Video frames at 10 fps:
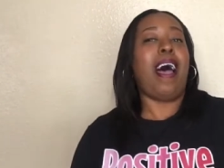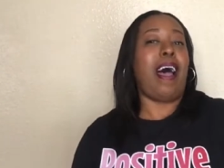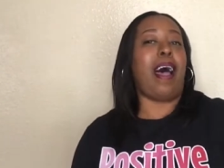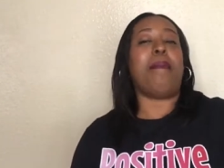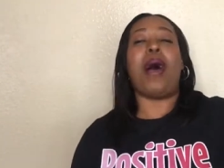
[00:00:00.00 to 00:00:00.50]

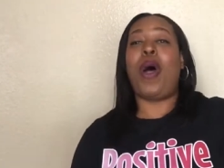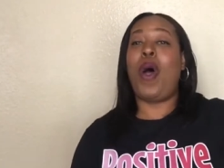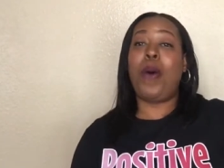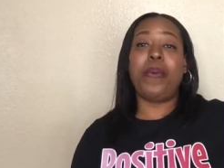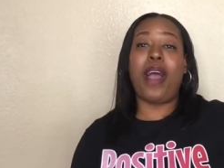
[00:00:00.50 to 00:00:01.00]
I
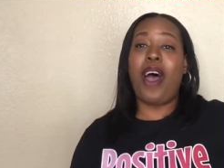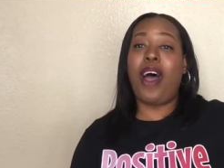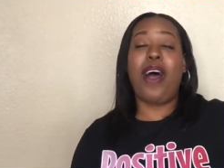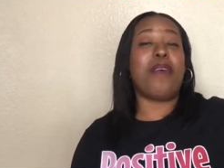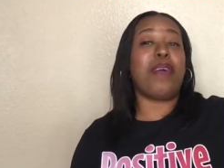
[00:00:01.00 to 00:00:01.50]
hope
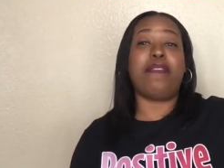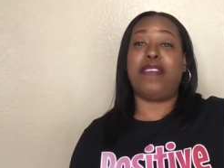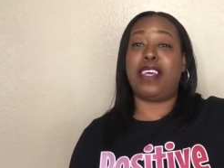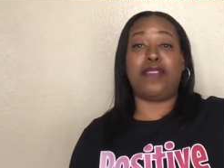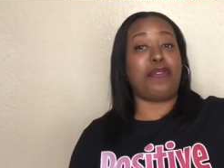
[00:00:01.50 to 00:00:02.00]
y'all are ready for
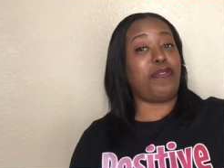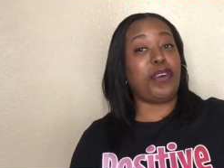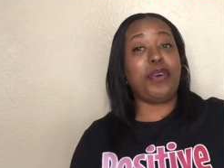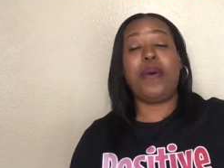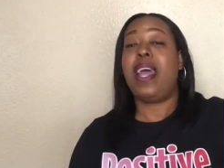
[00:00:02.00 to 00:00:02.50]
this
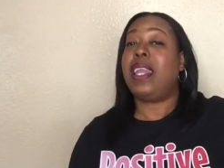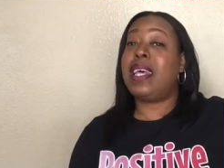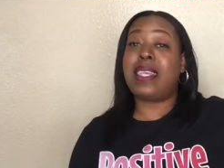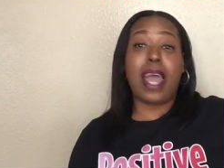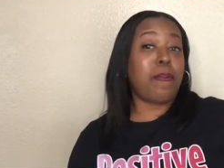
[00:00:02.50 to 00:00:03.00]
review.
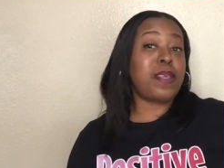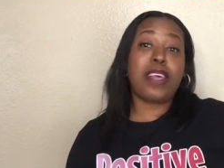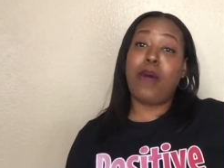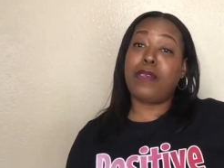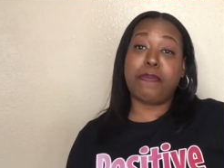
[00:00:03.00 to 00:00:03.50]
This
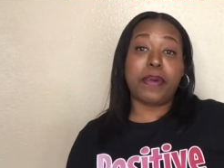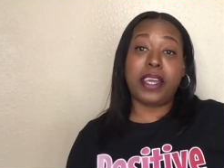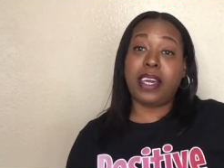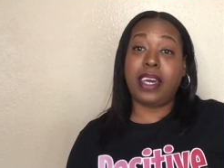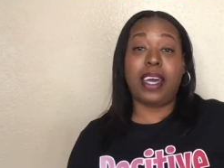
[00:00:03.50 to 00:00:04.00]
episode was
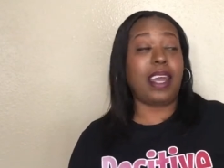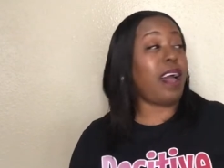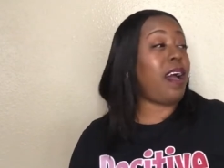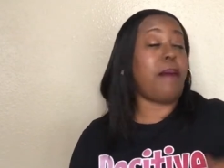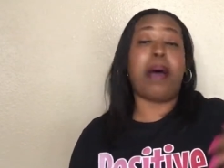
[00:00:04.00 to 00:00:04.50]
pretty good.
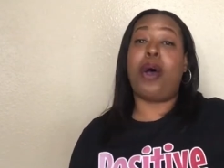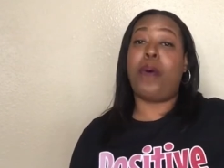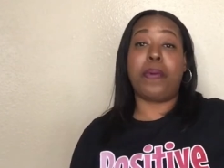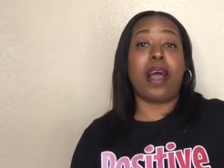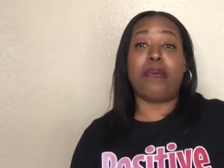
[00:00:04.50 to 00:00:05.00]
Um, I
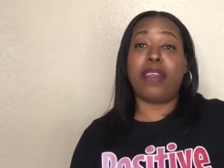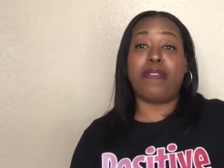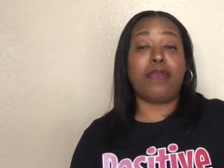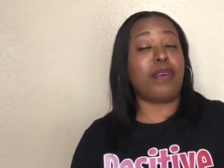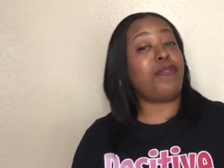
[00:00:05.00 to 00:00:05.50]
hope y'all are ready
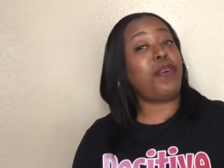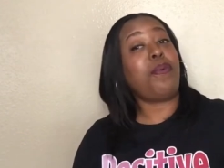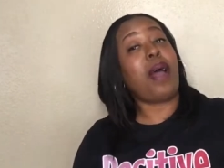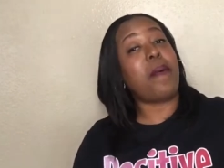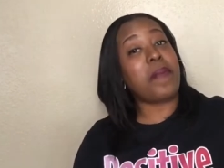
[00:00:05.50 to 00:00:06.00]
for the
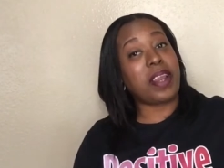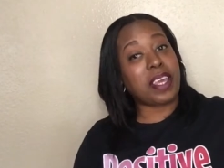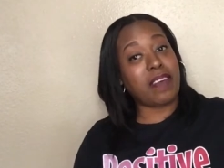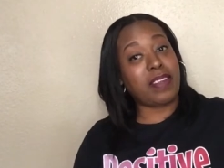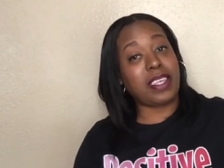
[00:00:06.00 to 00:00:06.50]
review. I'm ready
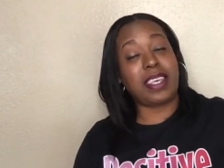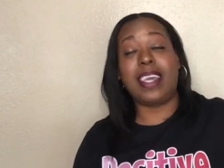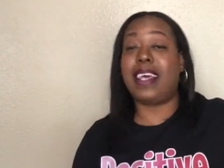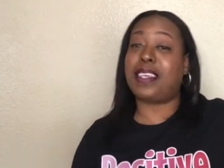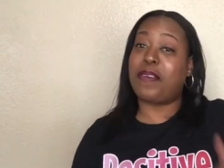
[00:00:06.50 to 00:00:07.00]
to give it to
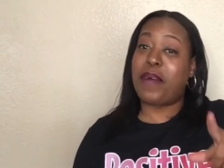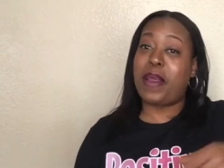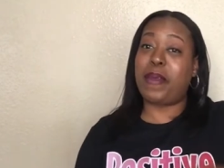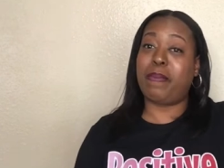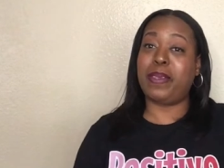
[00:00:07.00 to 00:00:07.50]
you. Let's get right
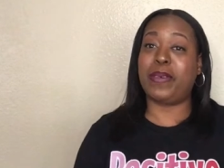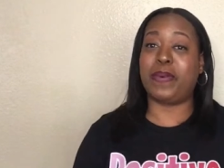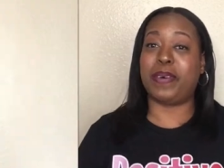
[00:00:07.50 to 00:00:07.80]
on up into